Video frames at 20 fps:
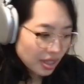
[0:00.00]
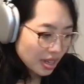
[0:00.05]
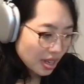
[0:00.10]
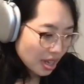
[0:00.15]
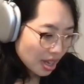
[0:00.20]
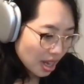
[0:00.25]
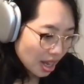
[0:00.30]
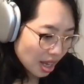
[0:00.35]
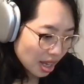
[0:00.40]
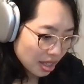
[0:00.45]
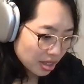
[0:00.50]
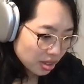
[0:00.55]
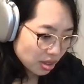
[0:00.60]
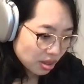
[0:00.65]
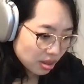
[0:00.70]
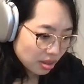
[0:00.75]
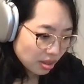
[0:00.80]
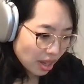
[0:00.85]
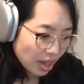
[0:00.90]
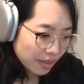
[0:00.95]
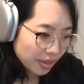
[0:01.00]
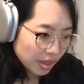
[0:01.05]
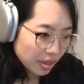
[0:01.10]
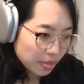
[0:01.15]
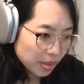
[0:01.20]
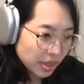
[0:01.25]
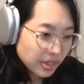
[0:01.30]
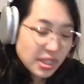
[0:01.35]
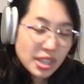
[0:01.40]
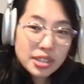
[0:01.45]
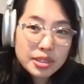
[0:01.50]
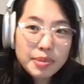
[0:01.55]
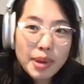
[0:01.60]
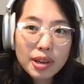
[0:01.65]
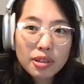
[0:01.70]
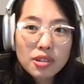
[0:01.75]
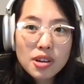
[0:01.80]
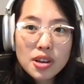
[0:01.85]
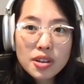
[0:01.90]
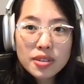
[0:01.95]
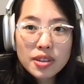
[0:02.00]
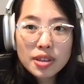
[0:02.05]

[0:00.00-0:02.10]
Uh, so, I have a computer science background,